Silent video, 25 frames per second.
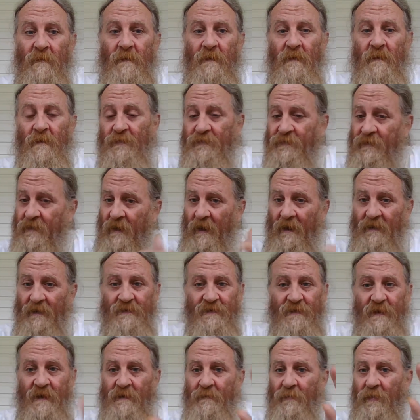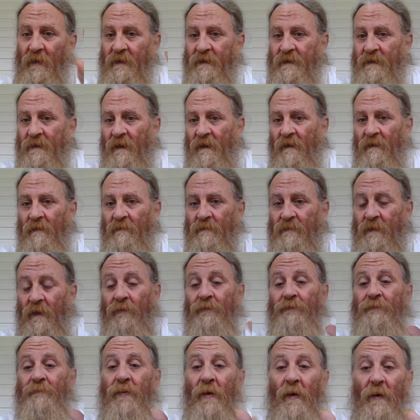Well, see, I just had to break it off.
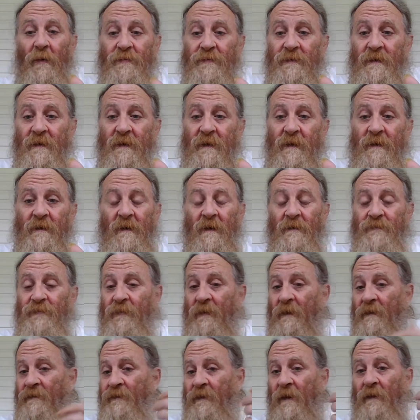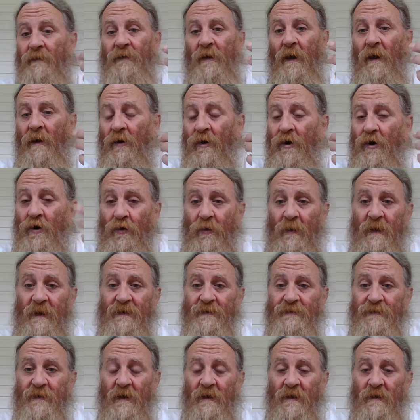Because personally, uh, uh, who
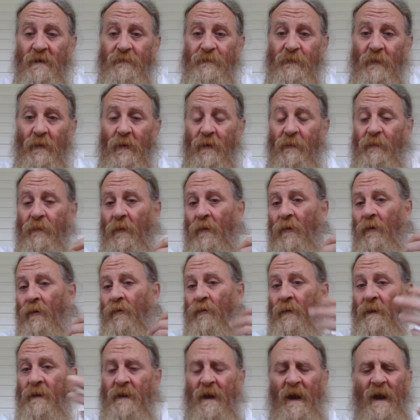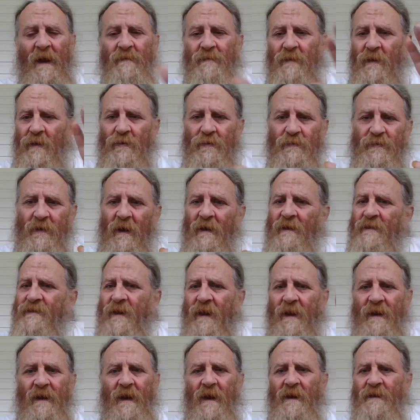is the 144? When I, who, they
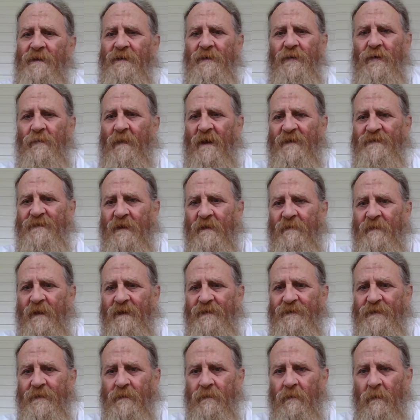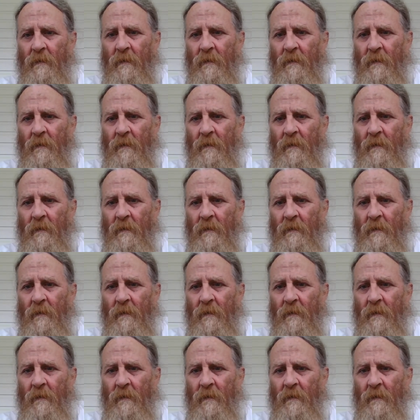ain't got nothing to do with my salvation.